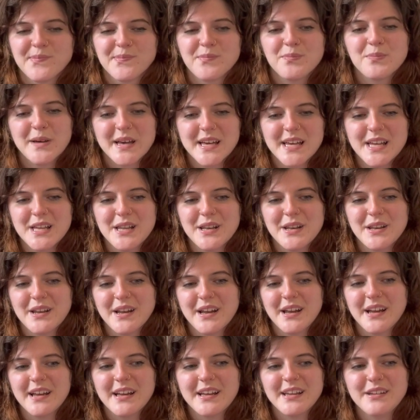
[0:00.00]
But
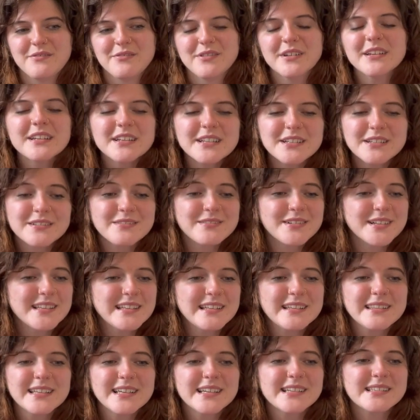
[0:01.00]
I really don't want
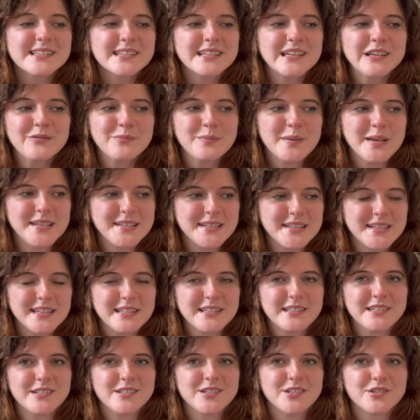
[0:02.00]
the things that I've made to
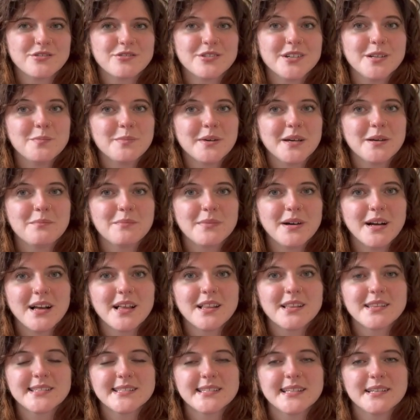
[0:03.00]
get destroyed by
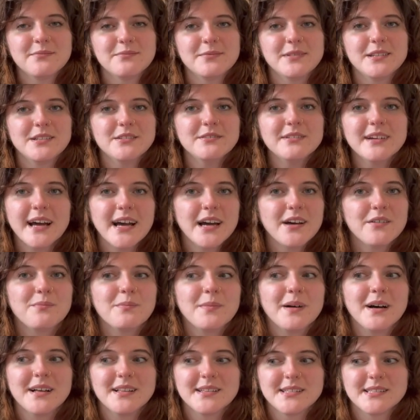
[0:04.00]
moths, and we do have
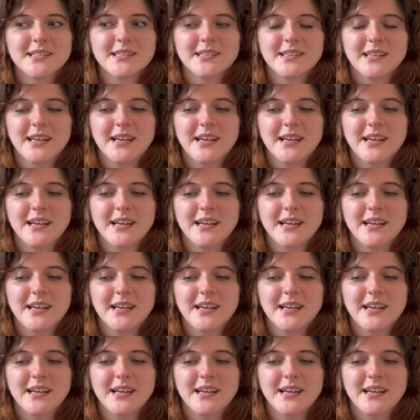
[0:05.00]
moths in the